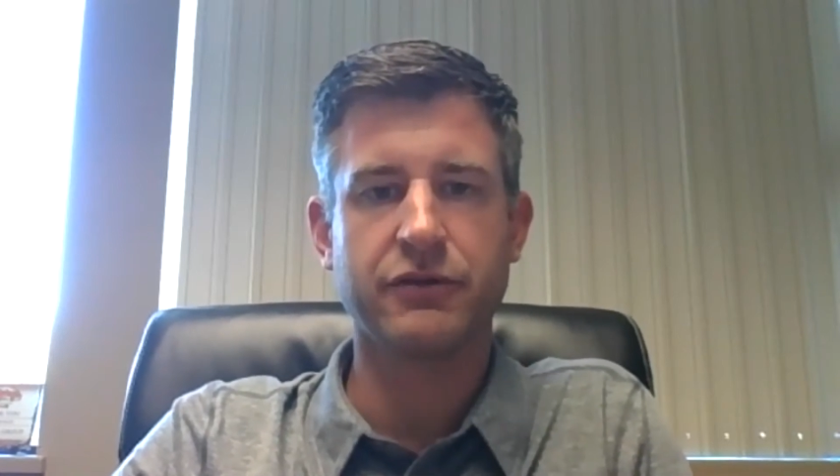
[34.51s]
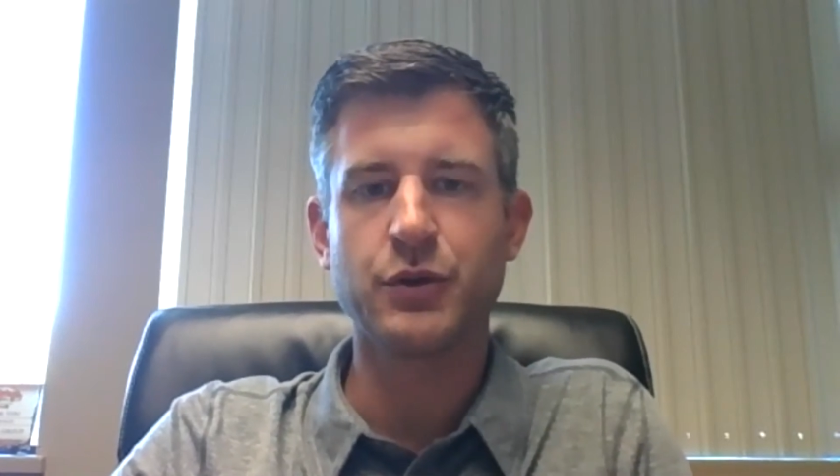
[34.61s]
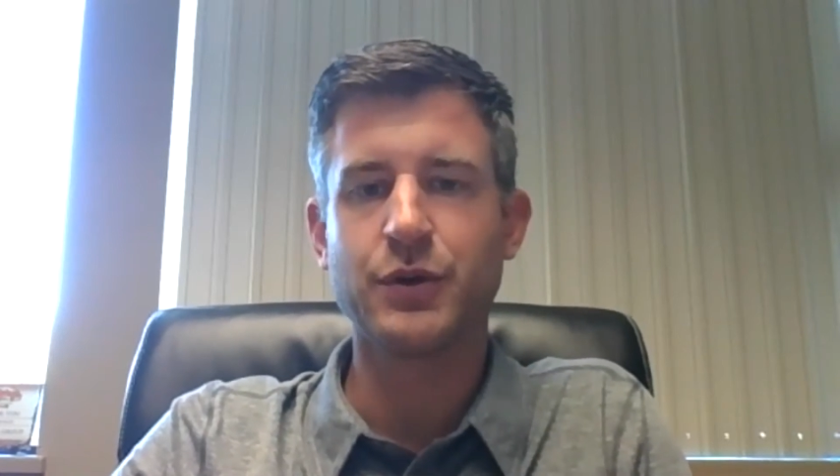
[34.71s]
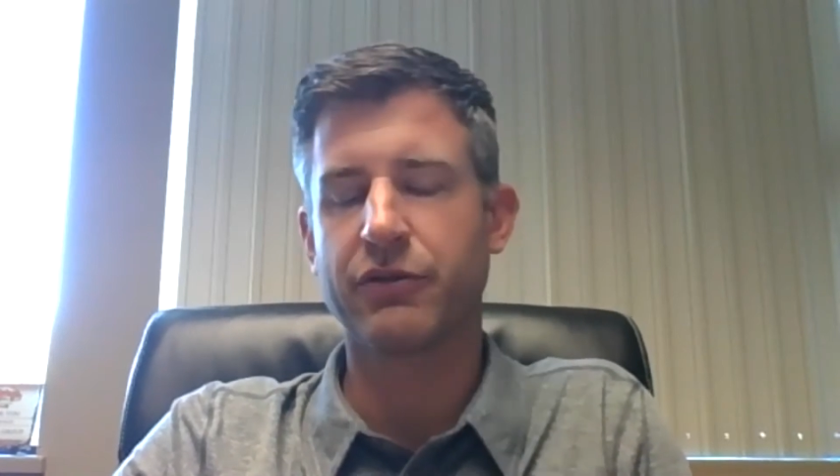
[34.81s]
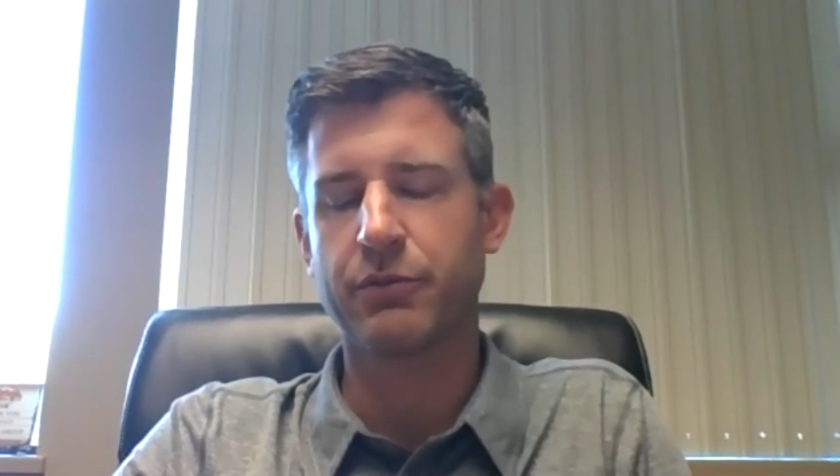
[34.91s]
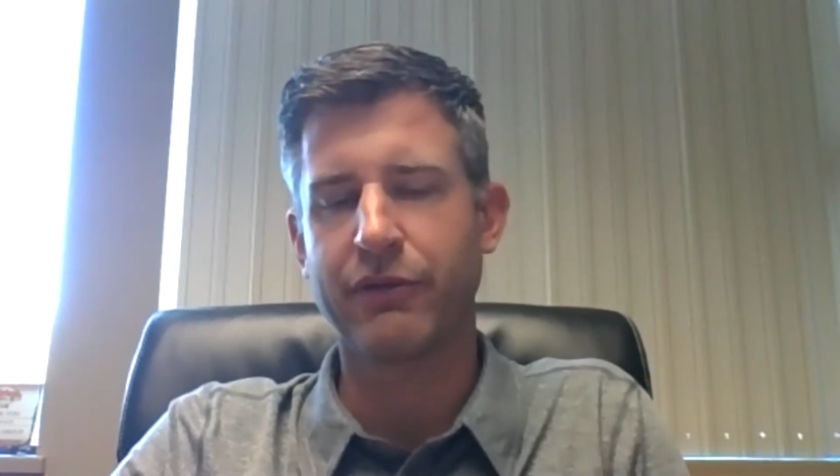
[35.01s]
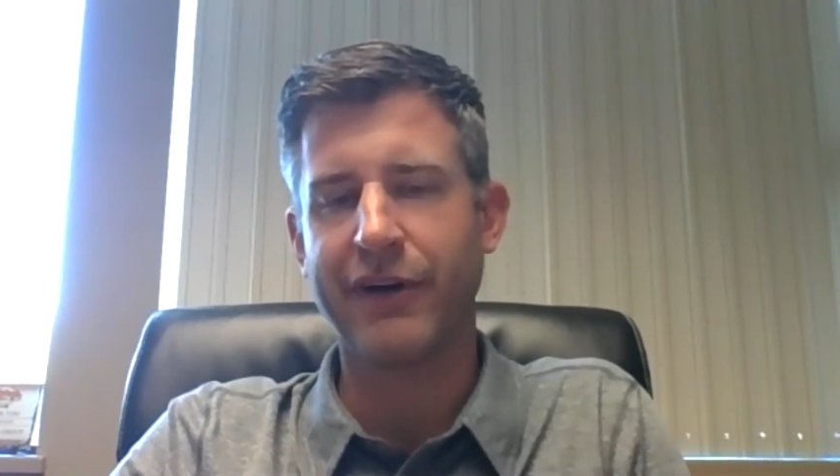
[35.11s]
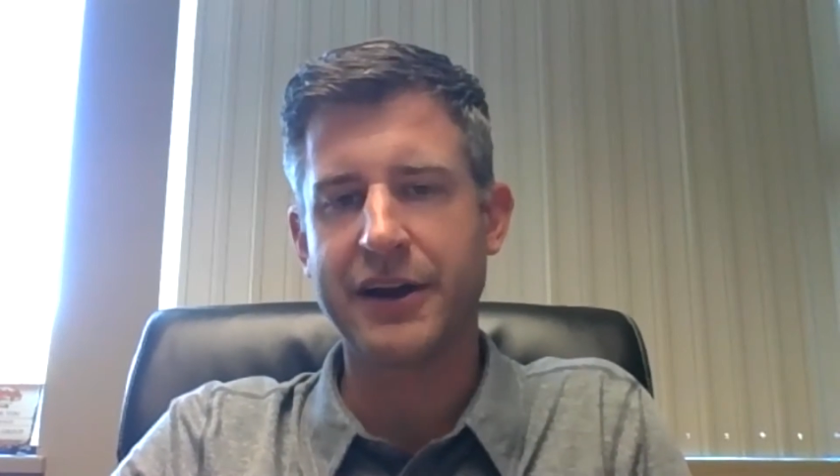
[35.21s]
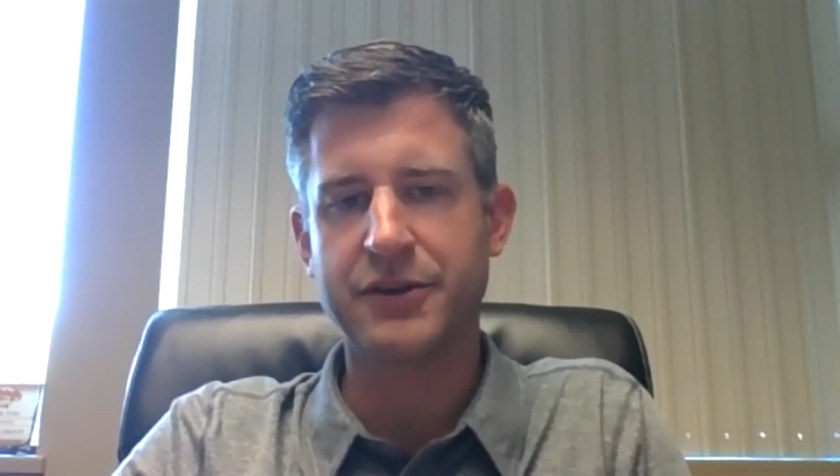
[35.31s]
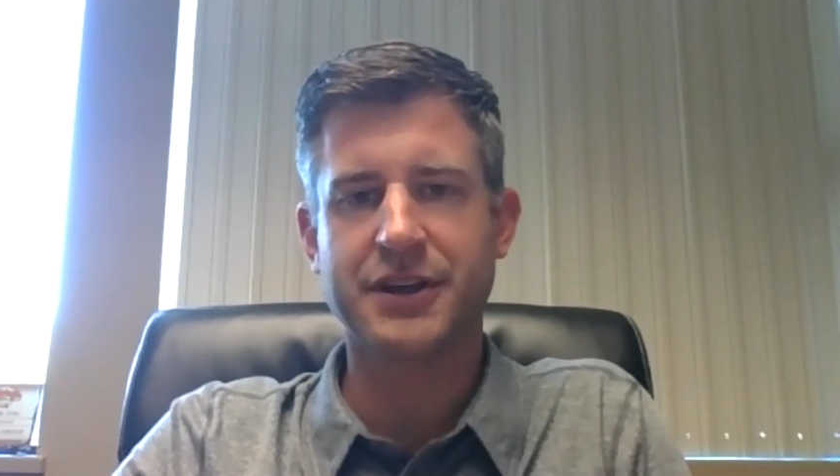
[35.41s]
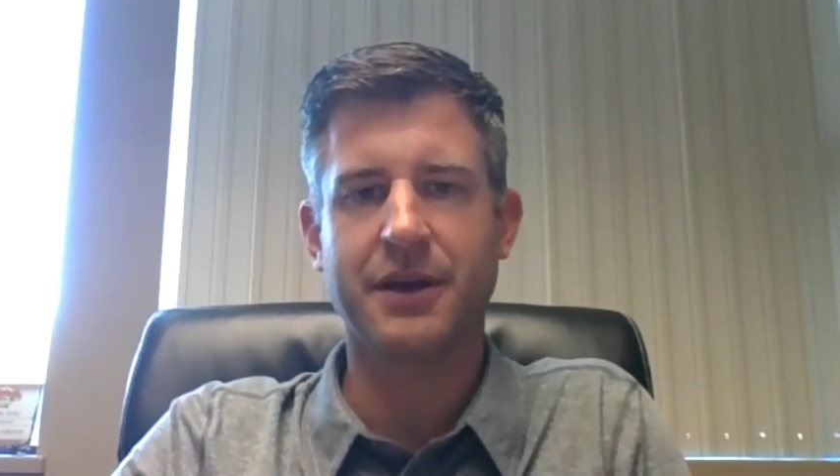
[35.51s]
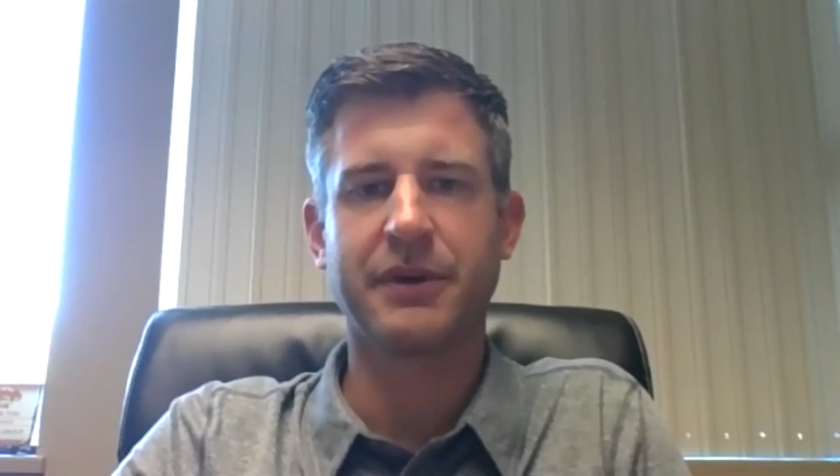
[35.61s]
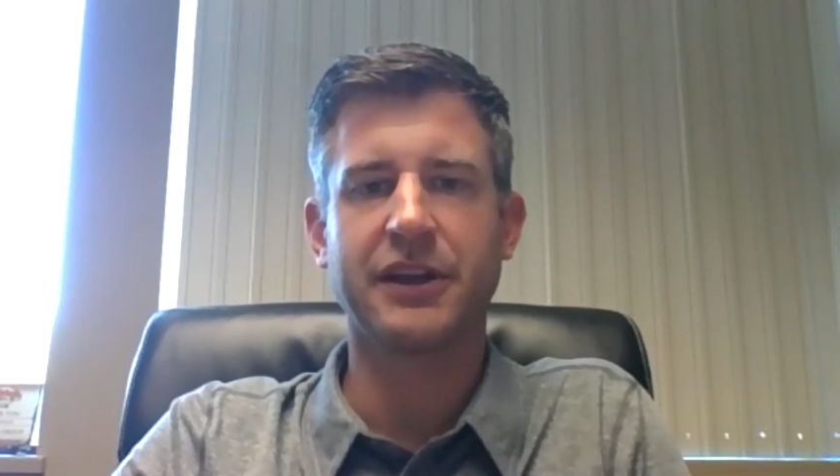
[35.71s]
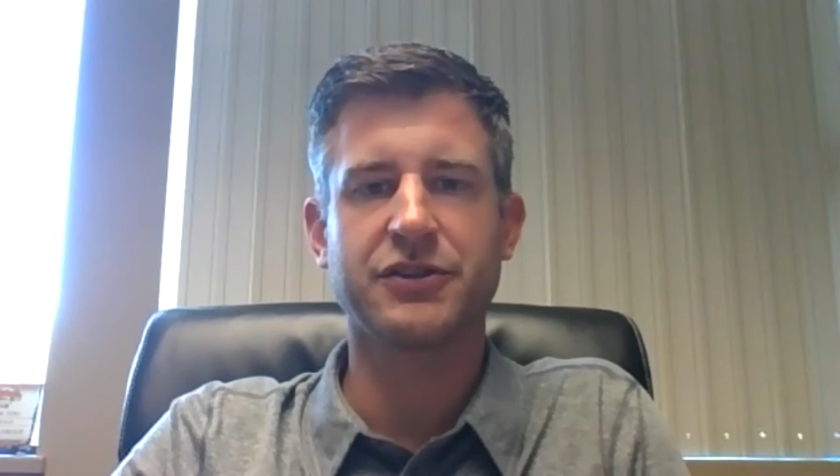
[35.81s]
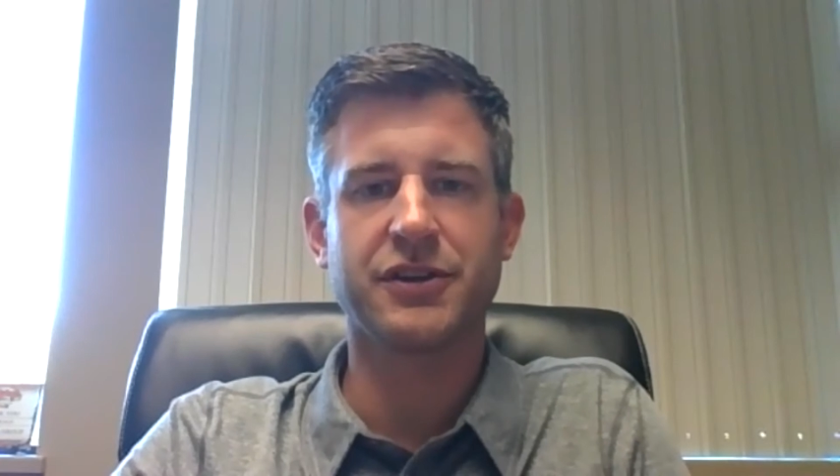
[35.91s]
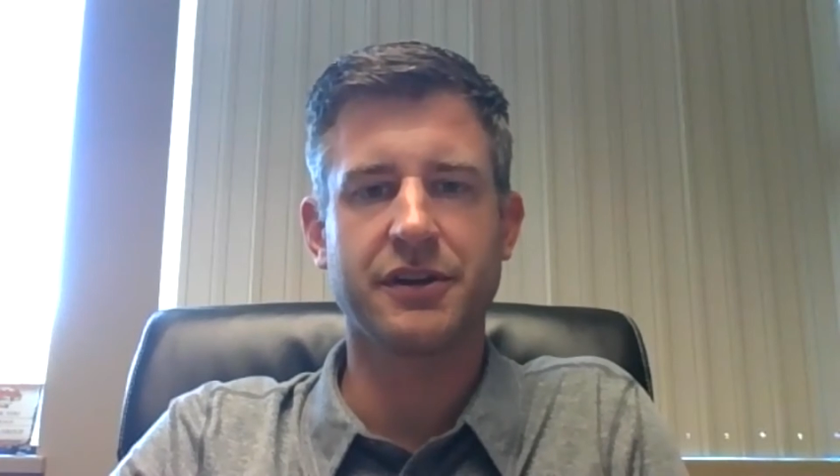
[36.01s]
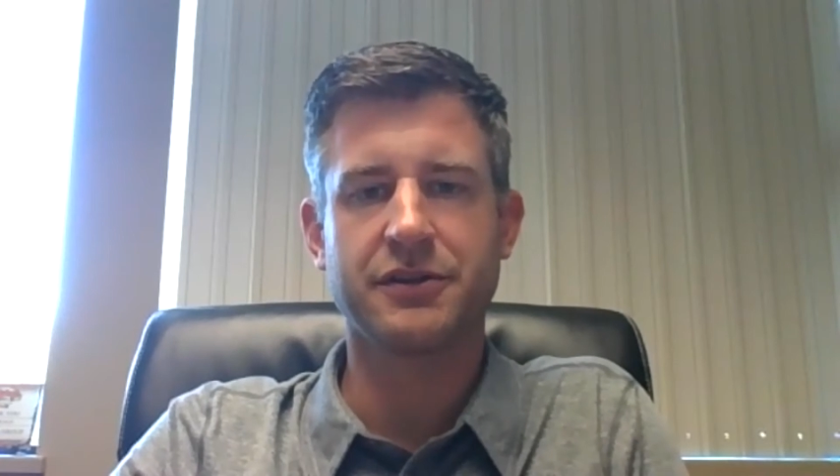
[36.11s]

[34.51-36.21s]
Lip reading: 2 different providers coming into